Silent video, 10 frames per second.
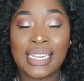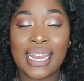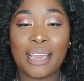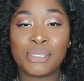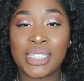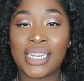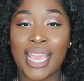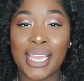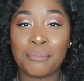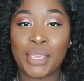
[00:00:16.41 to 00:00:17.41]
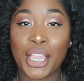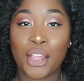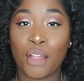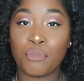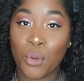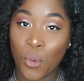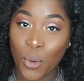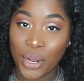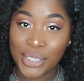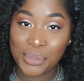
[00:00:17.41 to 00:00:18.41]
Now today I'm here, of
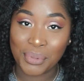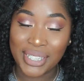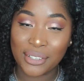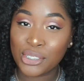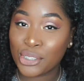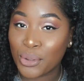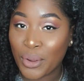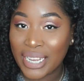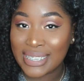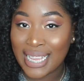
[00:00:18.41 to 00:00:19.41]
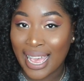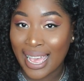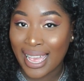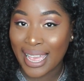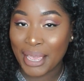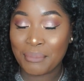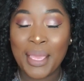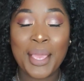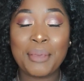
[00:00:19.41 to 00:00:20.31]
course, with a story time